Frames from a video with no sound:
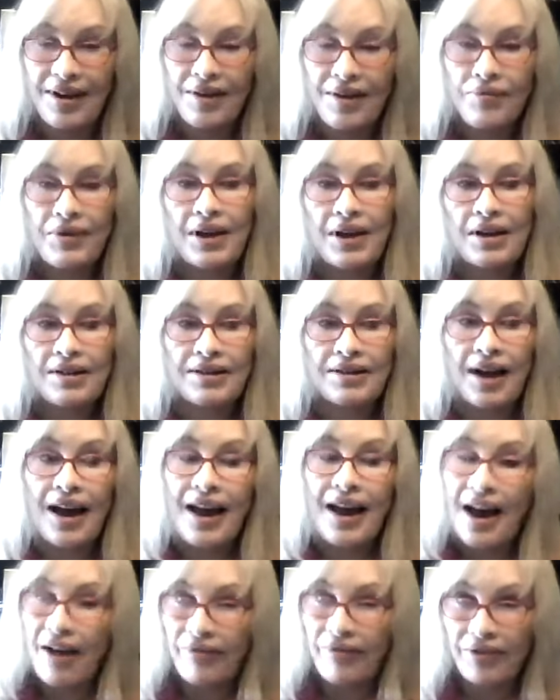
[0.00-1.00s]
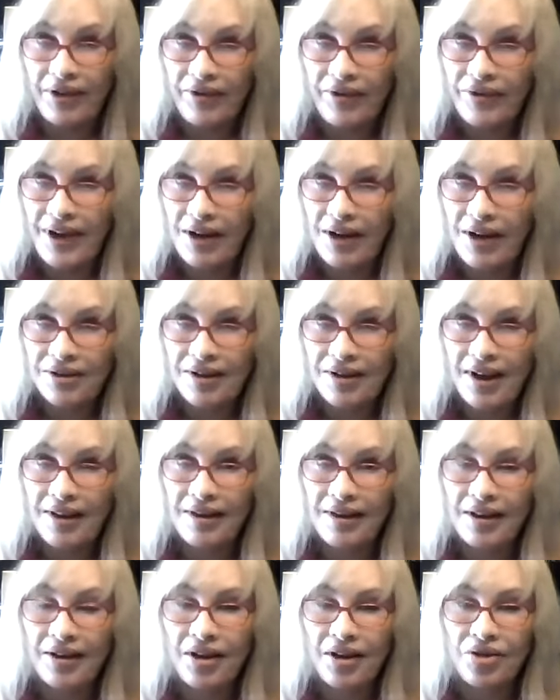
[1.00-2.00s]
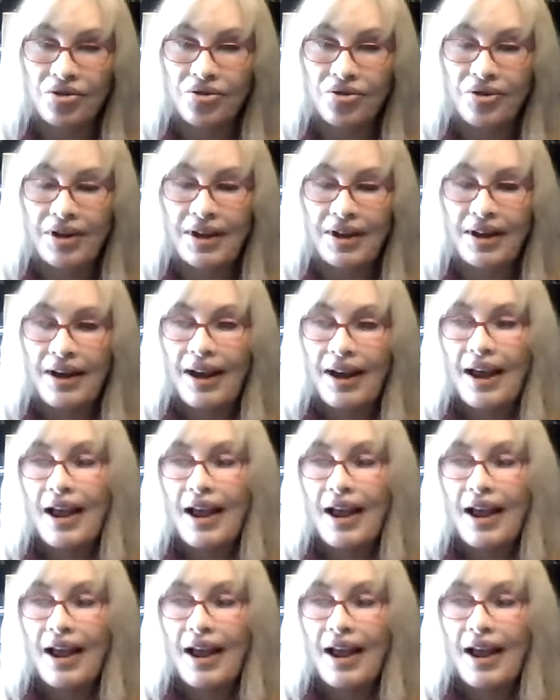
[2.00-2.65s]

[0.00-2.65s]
because I have lived outside the country,